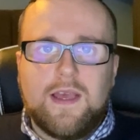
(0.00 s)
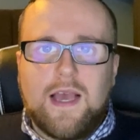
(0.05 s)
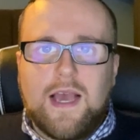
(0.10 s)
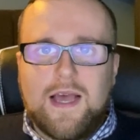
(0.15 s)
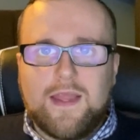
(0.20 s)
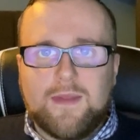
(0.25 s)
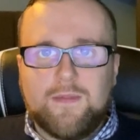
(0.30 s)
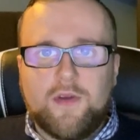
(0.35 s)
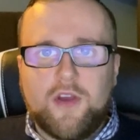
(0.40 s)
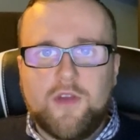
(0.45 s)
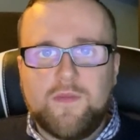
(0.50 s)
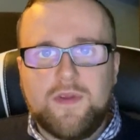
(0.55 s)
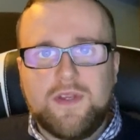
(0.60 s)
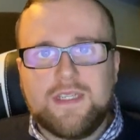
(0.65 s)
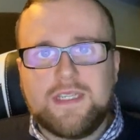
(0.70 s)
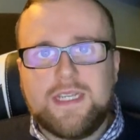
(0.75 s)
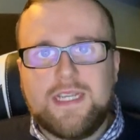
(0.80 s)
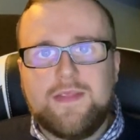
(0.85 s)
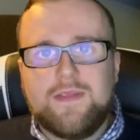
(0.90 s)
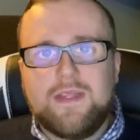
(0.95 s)
at the moment
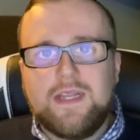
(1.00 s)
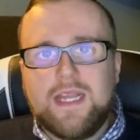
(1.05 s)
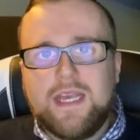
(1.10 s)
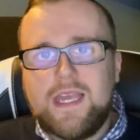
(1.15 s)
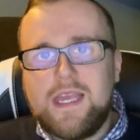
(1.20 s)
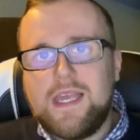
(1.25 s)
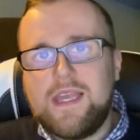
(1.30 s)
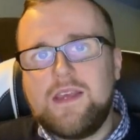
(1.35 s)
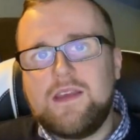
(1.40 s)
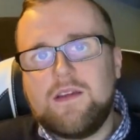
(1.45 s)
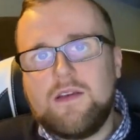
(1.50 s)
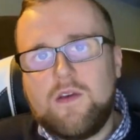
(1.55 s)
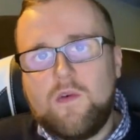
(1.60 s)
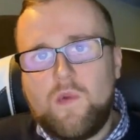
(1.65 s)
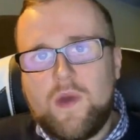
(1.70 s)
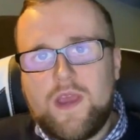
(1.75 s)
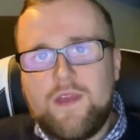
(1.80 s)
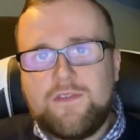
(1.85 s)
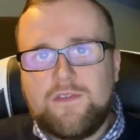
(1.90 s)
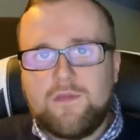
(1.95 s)
in the league
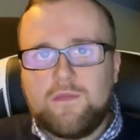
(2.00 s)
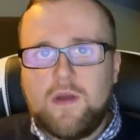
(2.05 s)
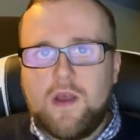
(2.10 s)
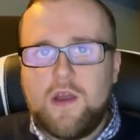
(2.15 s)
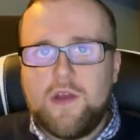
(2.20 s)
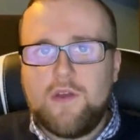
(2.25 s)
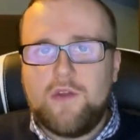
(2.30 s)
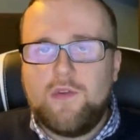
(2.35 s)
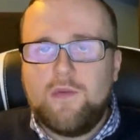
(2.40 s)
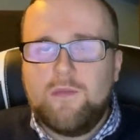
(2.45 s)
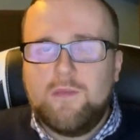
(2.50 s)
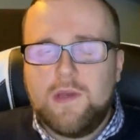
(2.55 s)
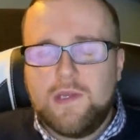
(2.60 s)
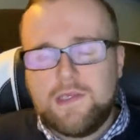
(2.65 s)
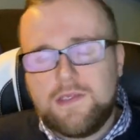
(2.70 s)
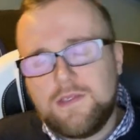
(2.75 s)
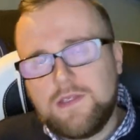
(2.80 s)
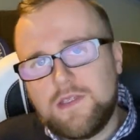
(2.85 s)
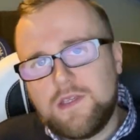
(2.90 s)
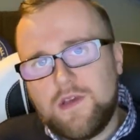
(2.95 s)
away from home.
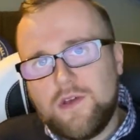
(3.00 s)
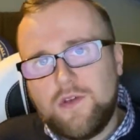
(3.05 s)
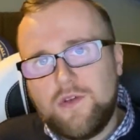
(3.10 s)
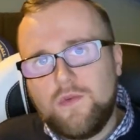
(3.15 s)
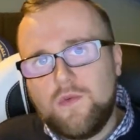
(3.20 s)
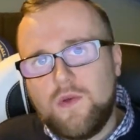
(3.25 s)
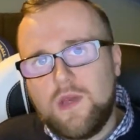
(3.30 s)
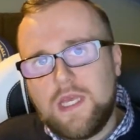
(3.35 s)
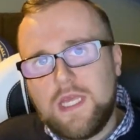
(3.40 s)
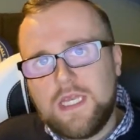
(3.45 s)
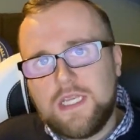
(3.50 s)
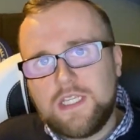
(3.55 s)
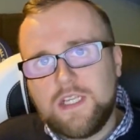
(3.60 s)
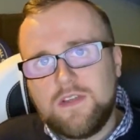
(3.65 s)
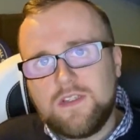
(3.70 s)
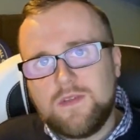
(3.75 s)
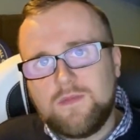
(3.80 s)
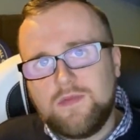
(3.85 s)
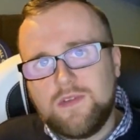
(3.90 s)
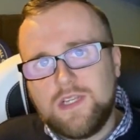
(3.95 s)
So in
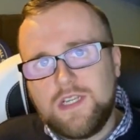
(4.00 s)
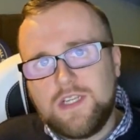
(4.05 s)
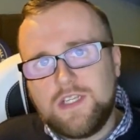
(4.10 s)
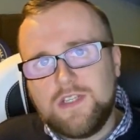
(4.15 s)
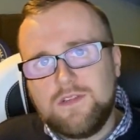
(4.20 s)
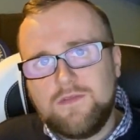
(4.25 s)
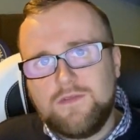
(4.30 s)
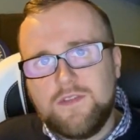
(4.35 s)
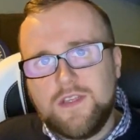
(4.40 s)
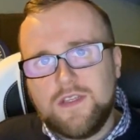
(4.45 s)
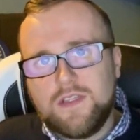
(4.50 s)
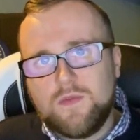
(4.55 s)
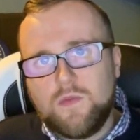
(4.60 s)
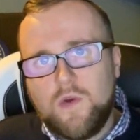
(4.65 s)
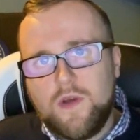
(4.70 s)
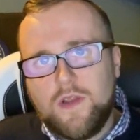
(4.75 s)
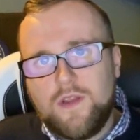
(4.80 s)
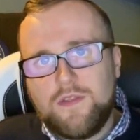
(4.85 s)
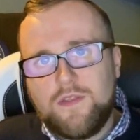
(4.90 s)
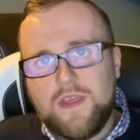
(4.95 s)
terms of prediction for this
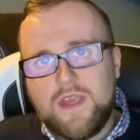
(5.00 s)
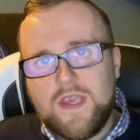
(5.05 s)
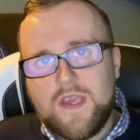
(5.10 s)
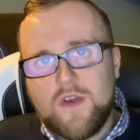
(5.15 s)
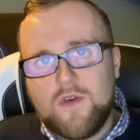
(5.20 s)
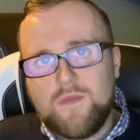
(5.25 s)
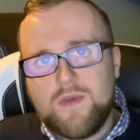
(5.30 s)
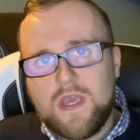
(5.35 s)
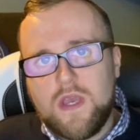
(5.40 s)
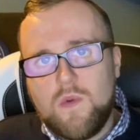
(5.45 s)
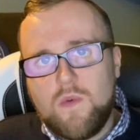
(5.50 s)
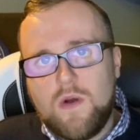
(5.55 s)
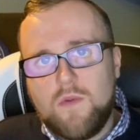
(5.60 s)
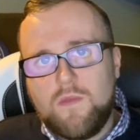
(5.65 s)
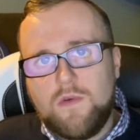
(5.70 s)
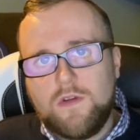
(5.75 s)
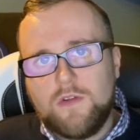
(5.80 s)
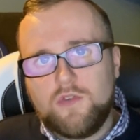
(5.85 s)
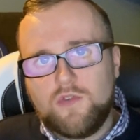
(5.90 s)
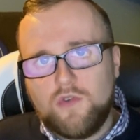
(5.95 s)
one, I think it'll be a
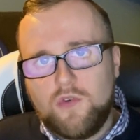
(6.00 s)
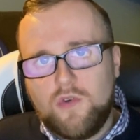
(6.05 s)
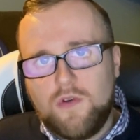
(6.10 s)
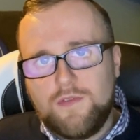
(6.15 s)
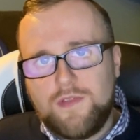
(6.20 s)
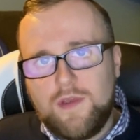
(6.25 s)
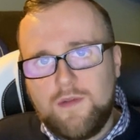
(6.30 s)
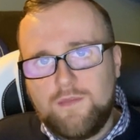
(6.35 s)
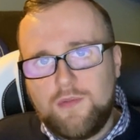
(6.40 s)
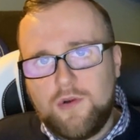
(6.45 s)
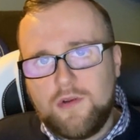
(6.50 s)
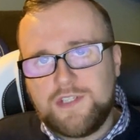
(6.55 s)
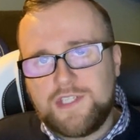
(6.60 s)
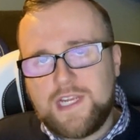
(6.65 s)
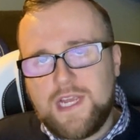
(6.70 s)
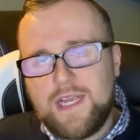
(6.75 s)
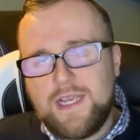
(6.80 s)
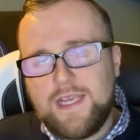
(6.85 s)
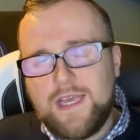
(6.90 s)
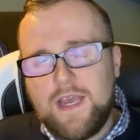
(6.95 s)
1-1 draw. I think Posh
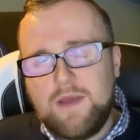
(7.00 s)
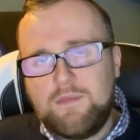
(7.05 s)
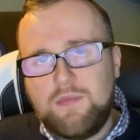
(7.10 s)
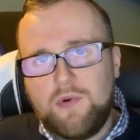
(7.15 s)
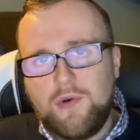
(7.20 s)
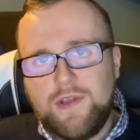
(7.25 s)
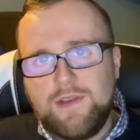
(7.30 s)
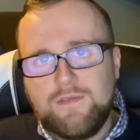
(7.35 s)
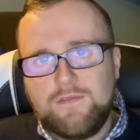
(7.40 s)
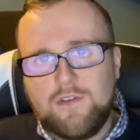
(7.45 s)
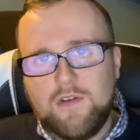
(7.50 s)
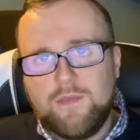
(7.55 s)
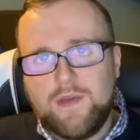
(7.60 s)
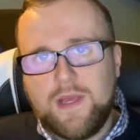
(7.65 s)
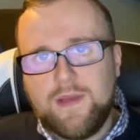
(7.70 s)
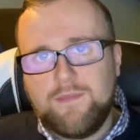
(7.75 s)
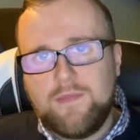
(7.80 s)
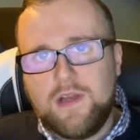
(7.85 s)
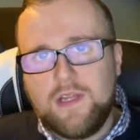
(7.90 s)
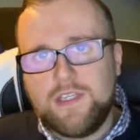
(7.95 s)
can get a point from
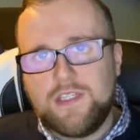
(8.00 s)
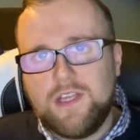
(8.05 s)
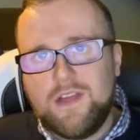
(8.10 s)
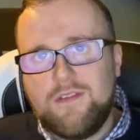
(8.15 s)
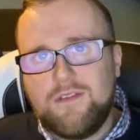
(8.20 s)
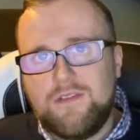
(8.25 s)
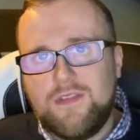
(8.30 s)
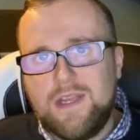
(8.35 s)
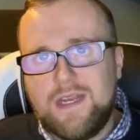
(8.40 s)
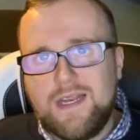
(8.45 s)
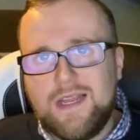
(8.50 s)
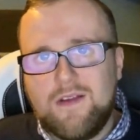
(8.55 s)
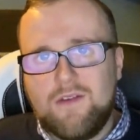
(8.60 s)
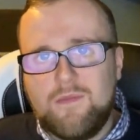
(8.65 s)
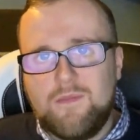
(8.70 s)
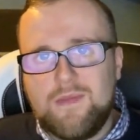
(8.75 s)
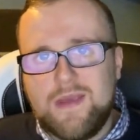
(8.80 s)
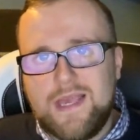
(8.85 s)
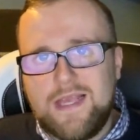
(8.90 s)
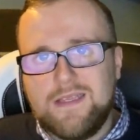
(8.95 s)
it. I don't think they'll
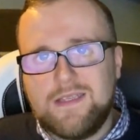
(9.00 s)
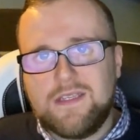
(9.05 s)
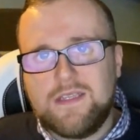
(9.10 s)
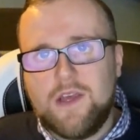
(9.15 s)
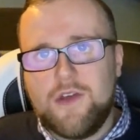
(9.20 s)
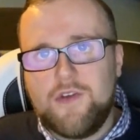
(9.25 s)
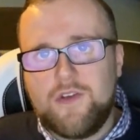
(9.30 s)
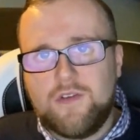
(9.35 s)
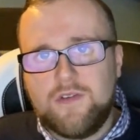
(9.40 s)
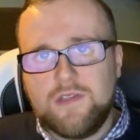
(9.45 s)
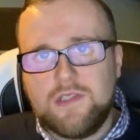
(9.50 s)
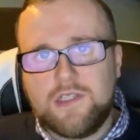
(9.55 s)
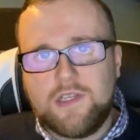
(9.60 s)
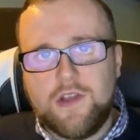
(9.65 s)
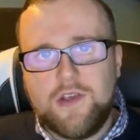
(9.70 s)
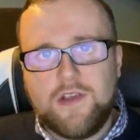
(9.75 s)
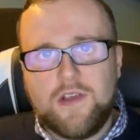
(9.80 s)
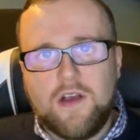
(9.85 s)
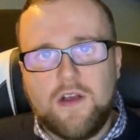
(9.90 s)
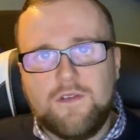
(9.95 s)
beat Stoke, because
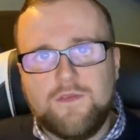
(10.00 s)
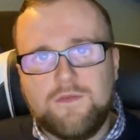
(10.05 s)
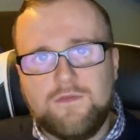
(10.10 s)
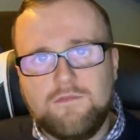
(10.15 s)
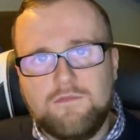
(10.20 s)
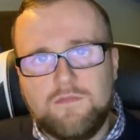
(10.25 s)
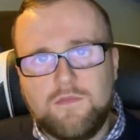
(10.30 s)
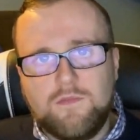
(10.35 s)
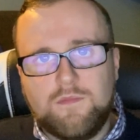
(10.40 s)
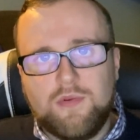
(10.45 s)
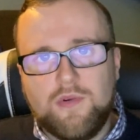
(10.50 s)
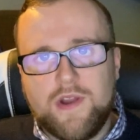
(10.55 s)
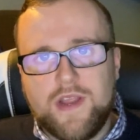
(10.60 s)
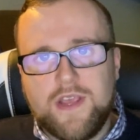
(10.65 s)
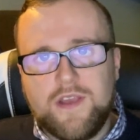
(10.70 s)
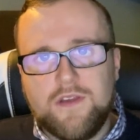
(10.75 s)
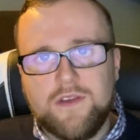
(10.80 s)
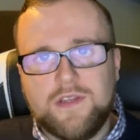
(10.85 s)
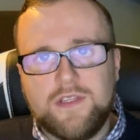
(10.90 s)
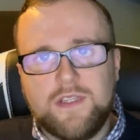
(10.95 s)
Stoke are pretty
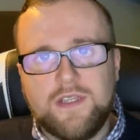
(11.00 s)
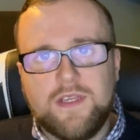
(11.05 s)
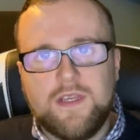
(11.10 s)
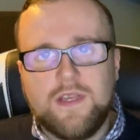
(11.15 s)
good